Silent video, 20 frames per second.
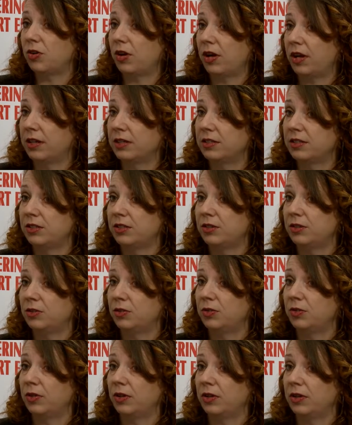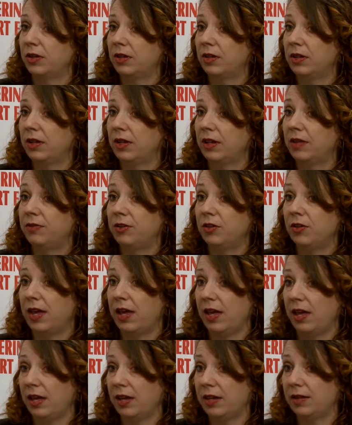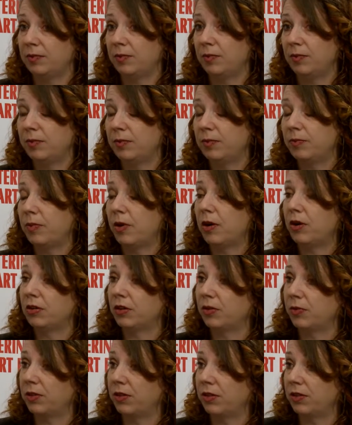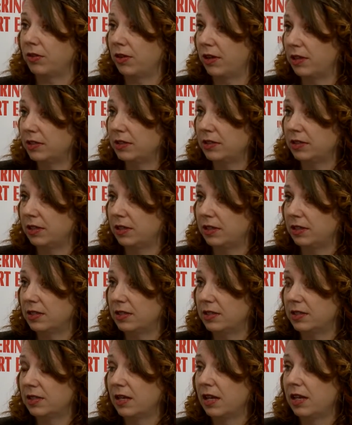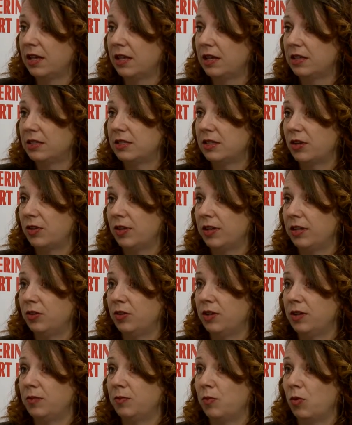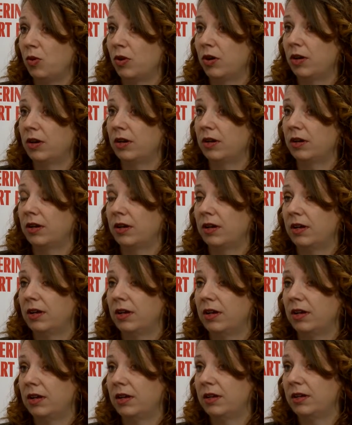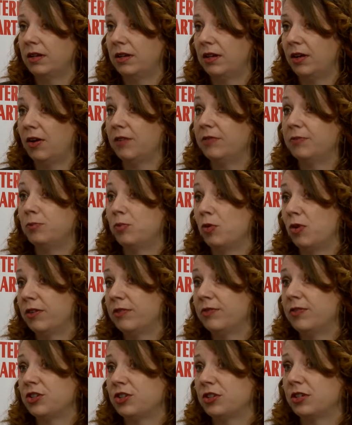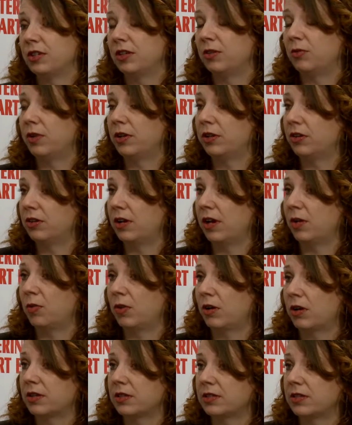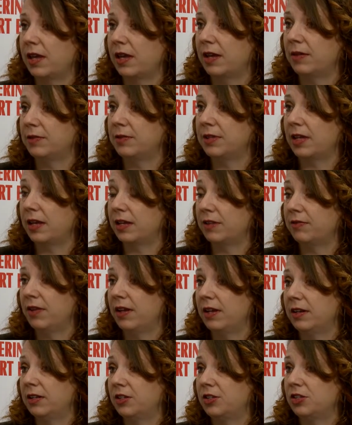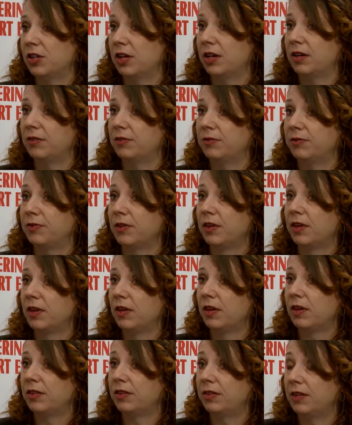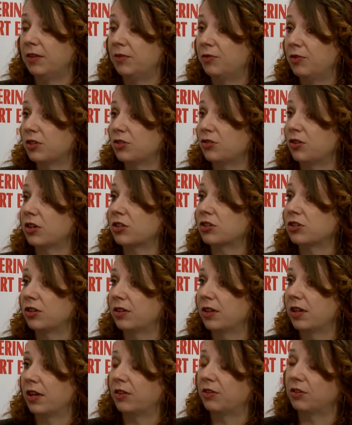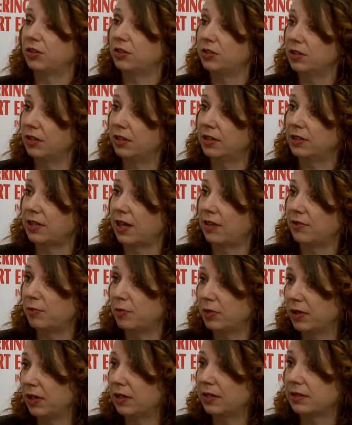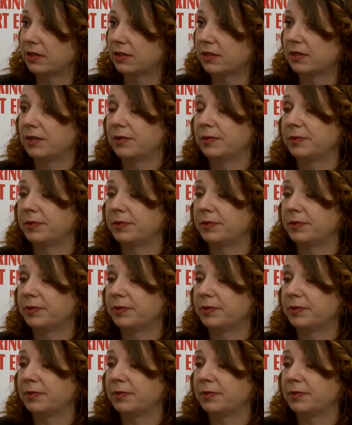trying to, if you can, partner with other entities so that you can more efficiently run your networks and take advantage of infrastructure that other utilities have in place.